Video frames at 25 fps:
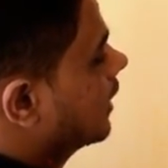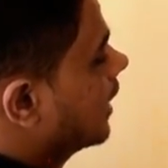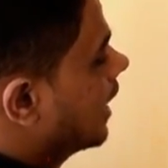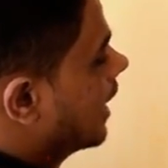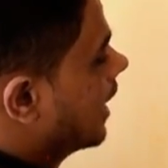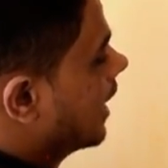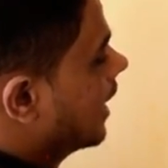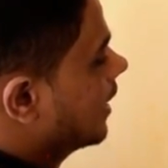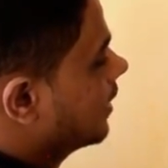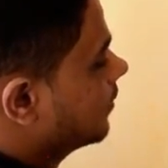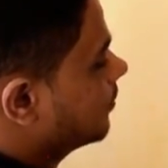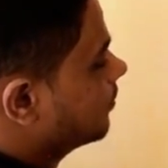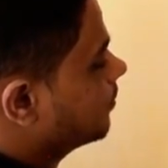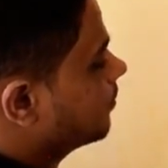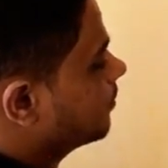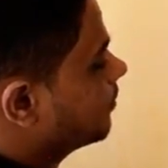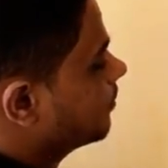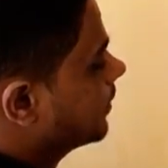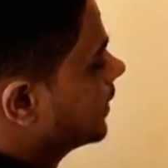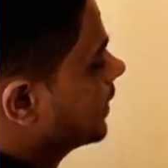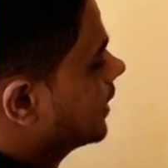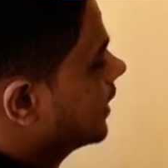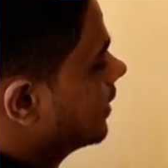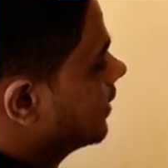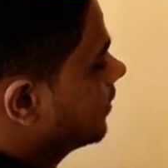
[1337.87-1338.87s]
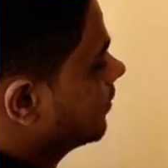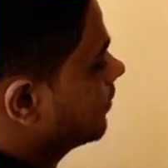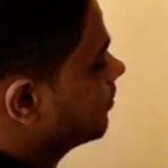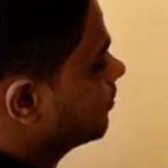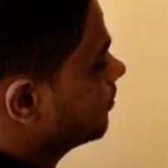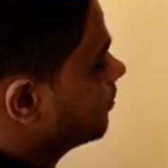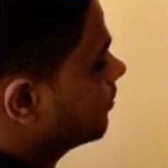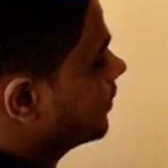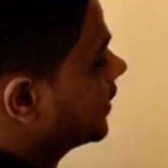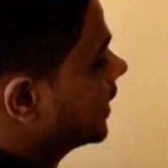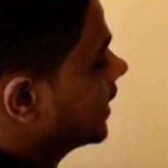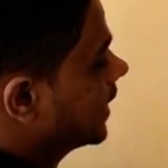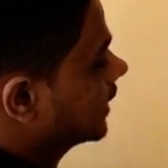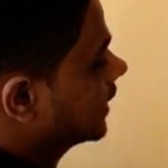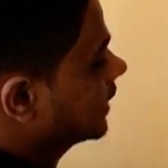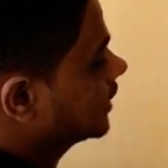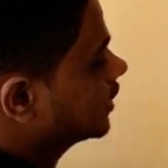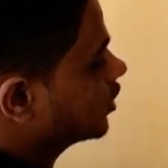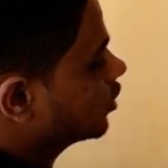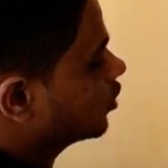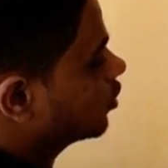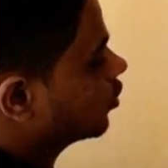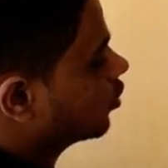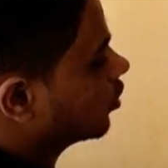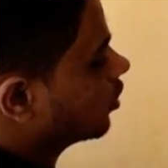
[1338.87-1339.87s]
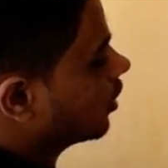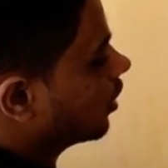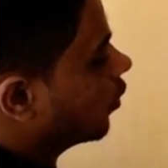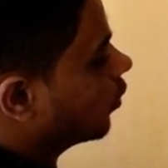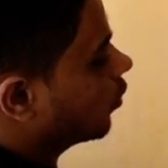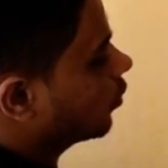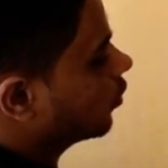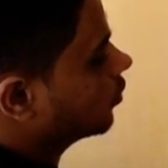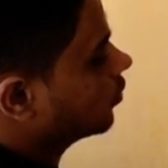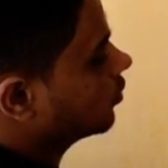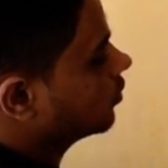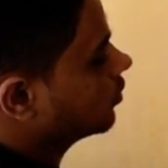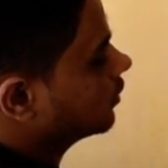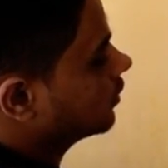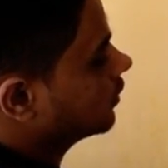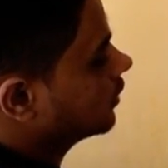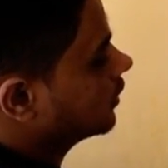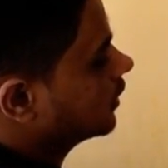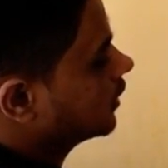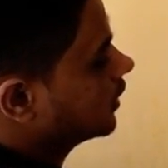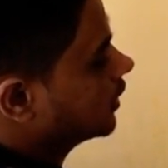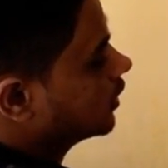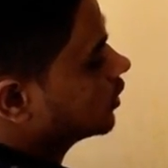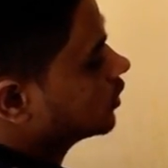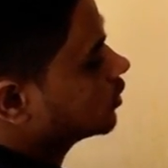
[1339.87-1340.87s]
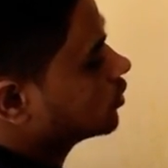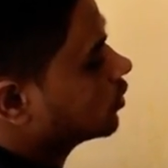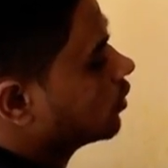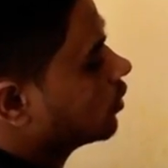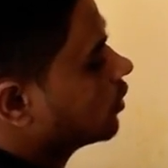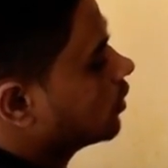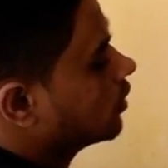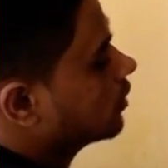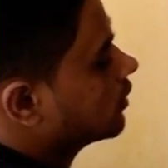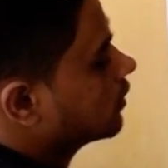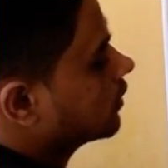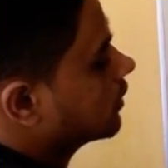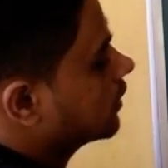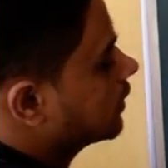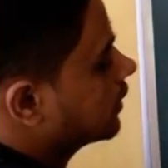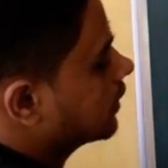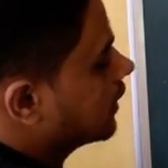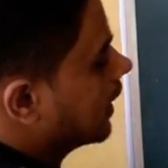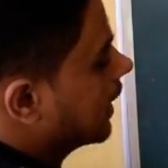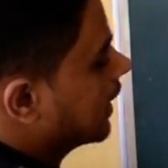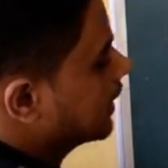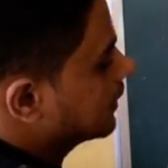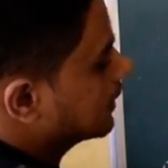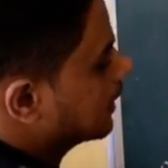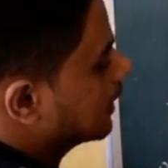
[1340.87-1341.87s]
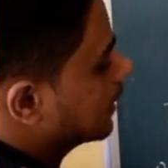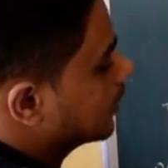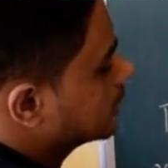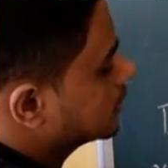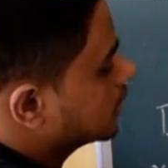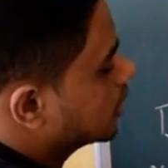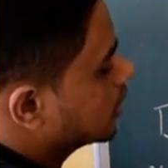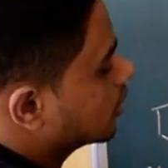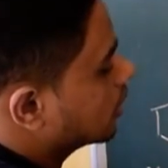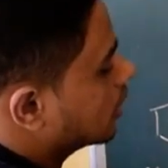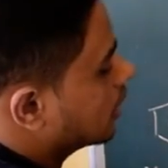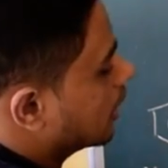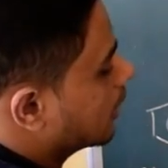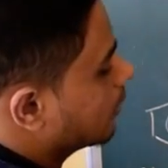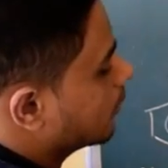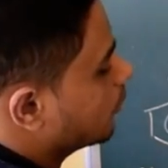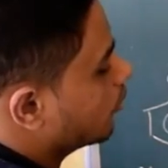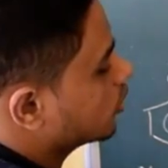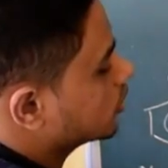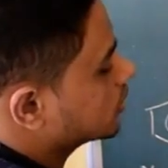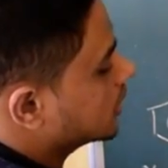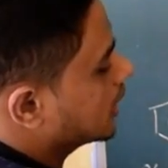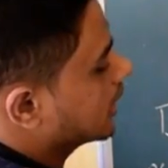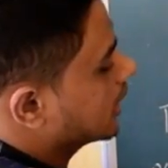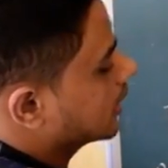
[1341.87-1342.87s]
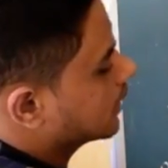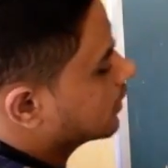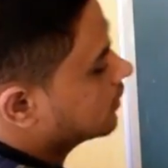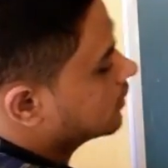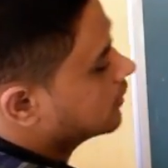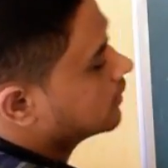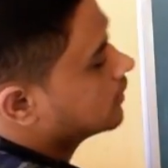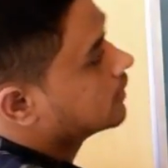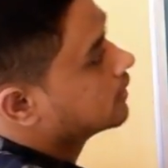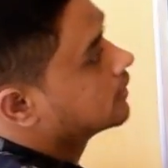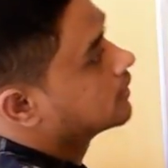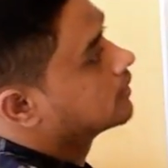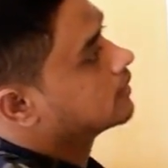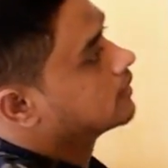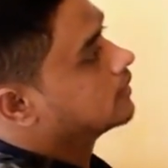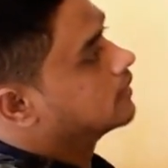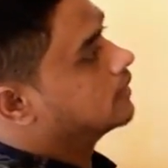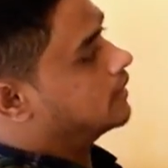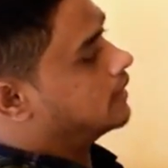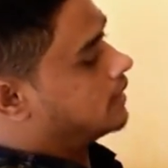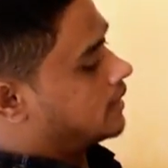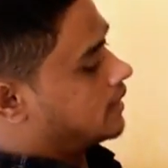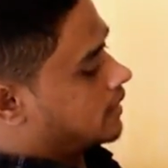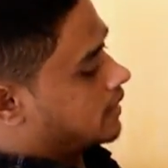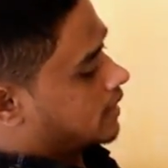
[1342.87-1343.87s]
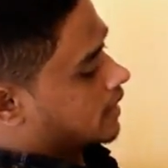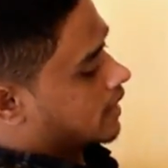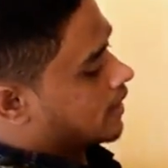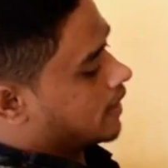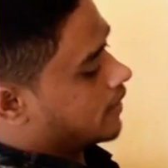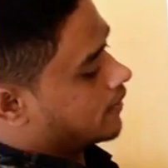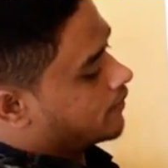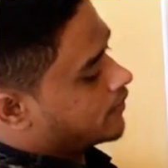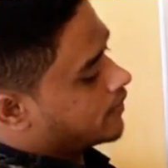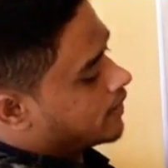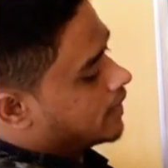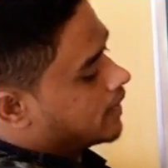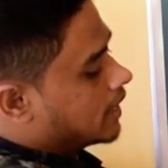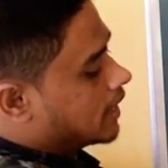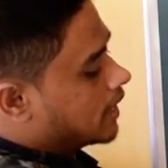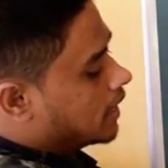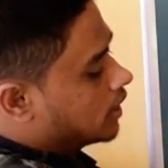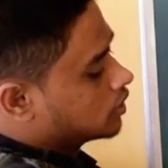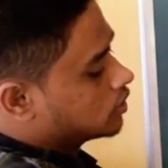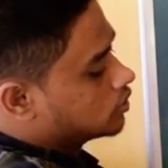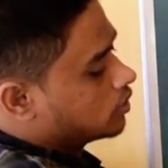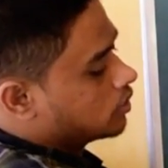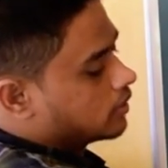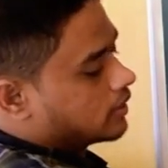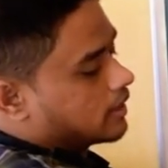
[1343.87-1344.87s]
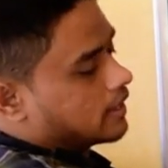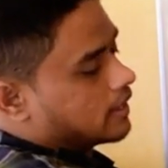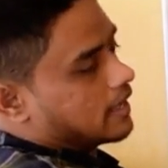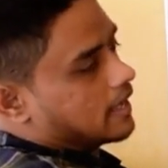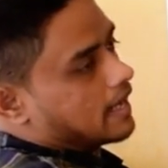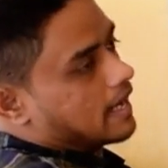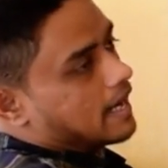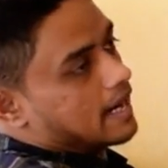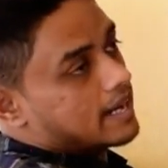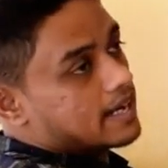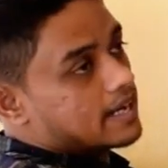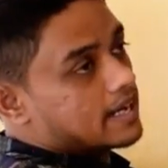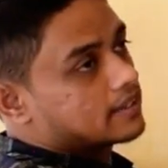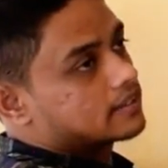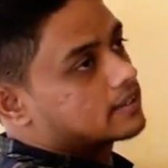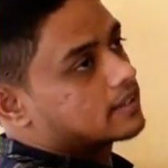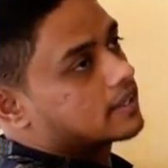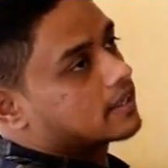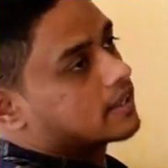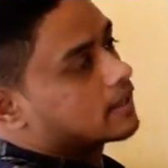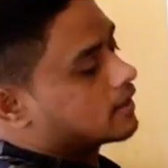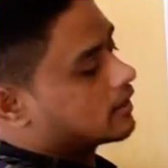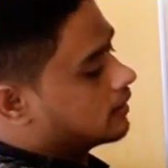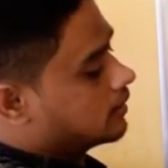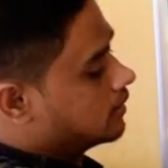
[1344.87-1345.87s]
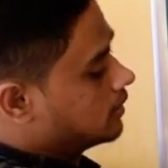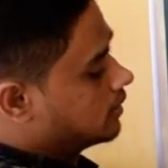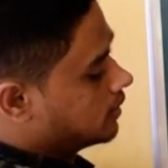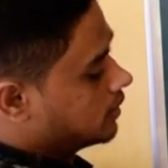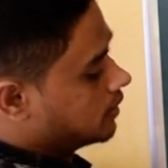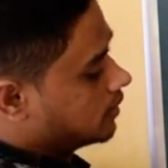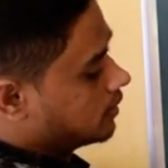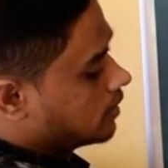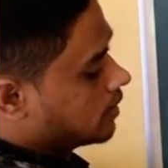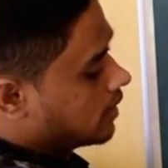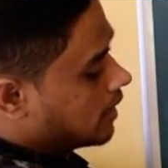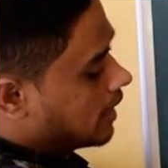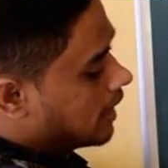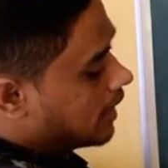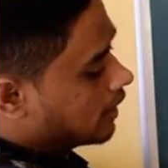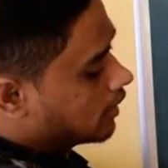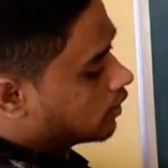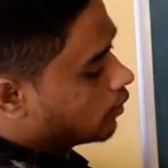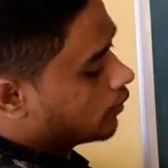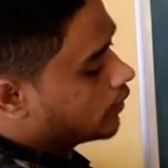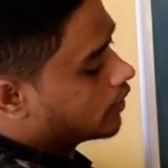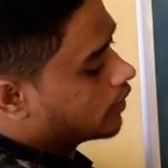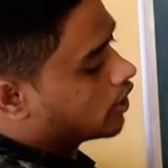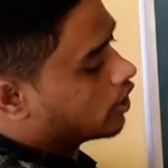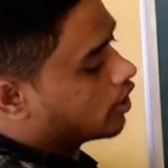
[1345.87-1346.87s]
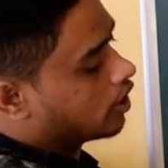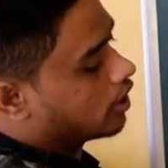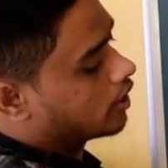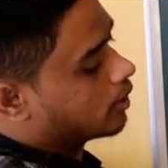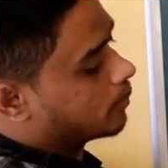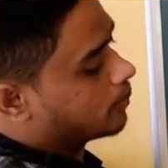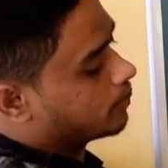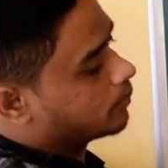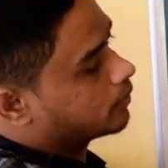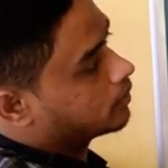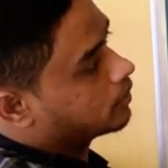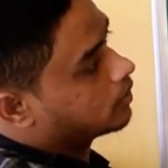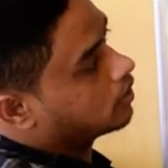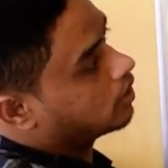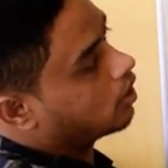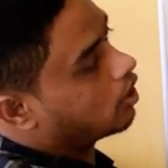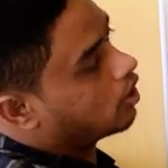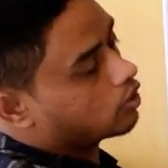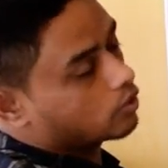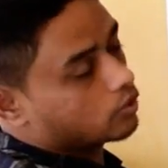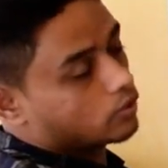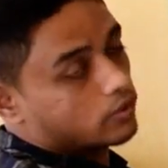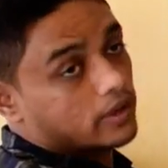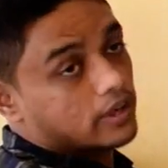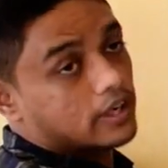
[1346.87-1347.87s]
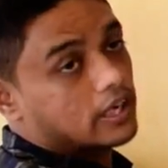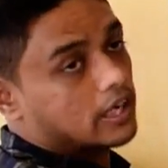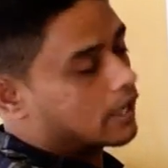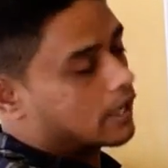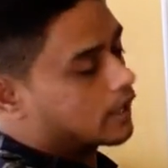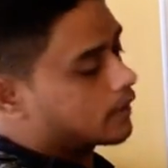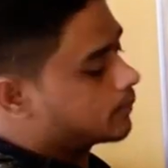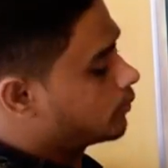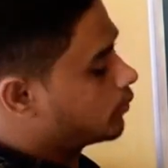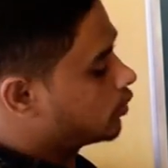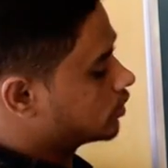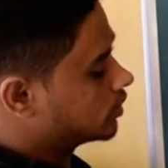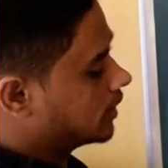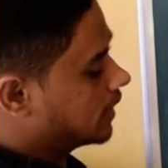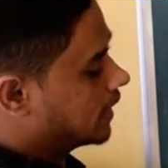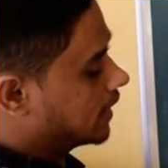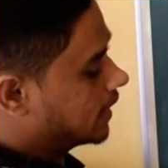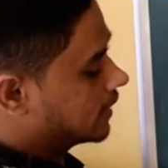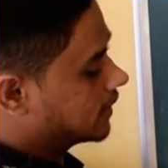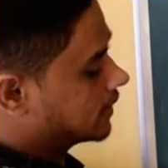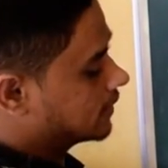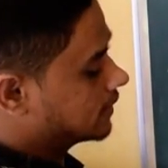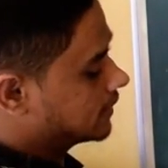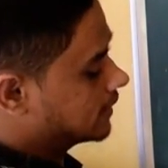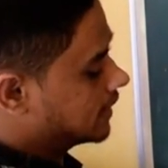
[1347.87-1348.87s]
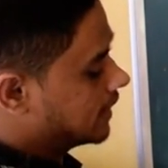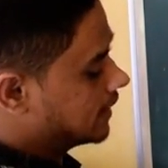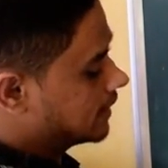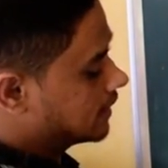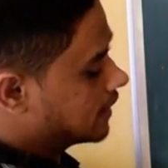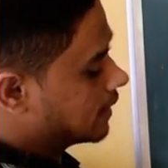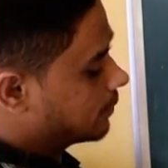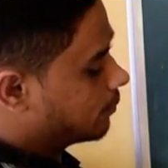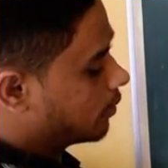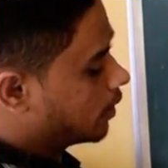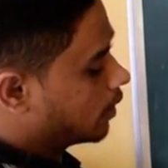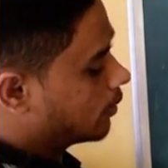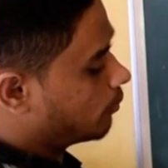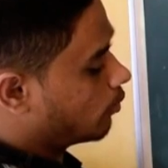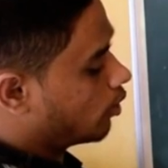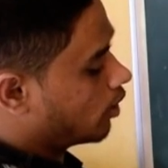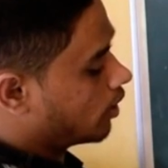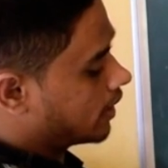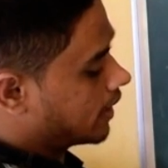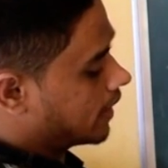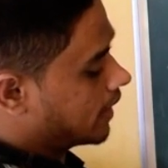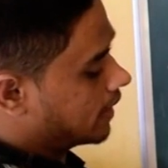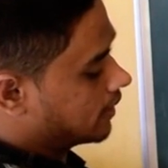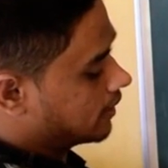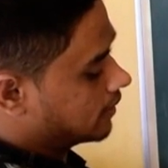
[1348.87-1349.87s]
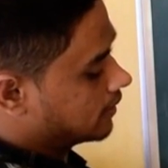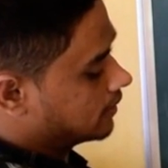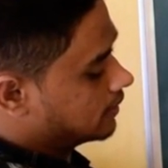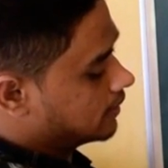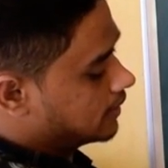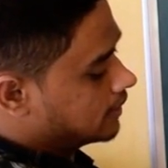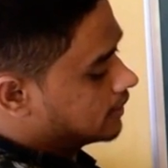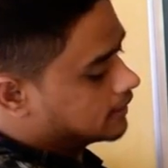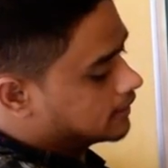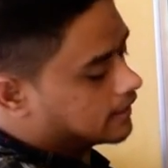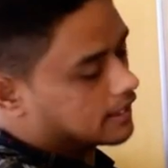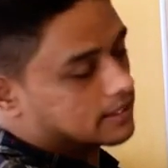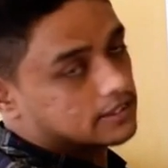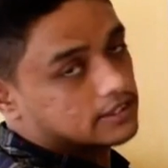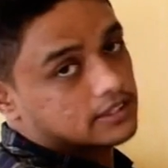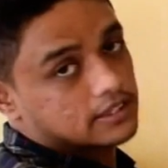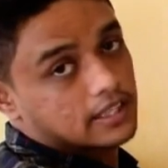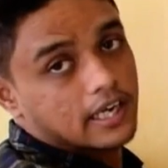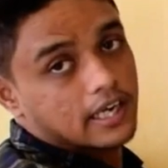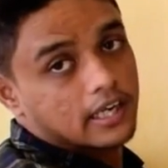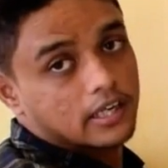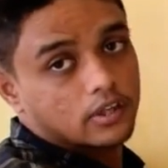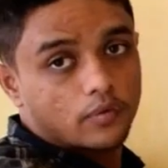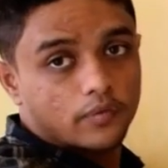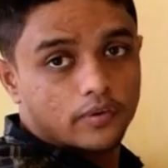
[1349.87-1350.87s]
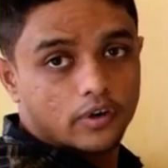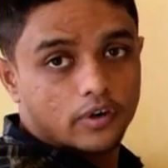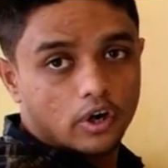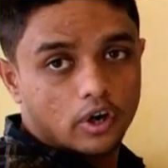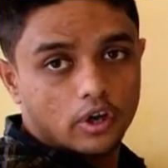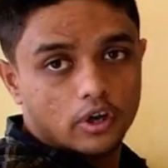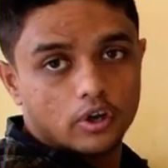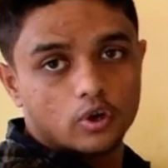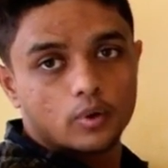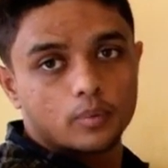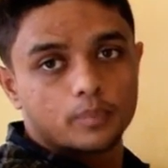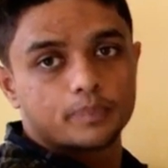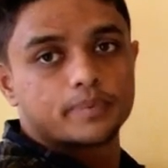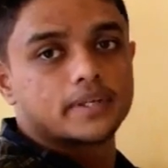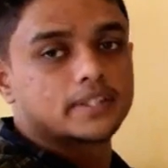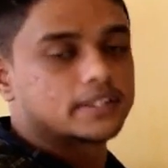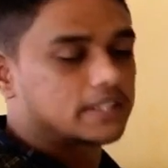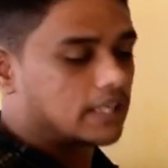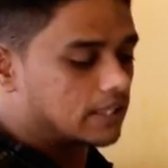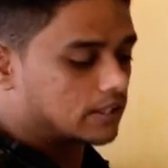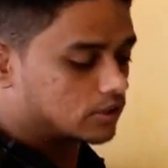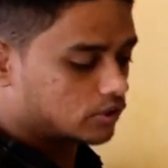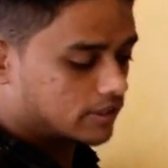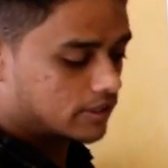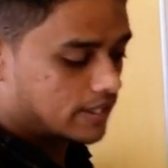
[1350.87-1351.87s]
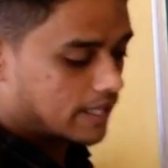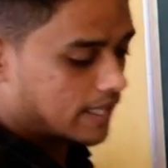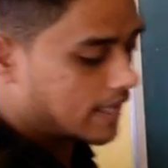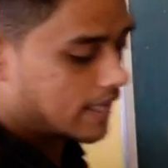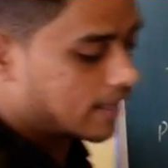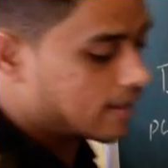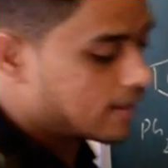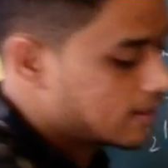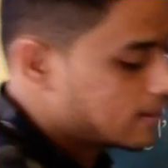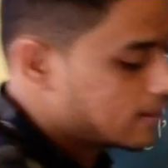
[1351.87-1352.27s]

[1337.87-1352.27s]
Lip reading: and PH2 now. So diethyl azido carboxylate. If here also any other electron withdrawing group, not only carboxylate, C triple bond N, such electron withdrawing group is also there,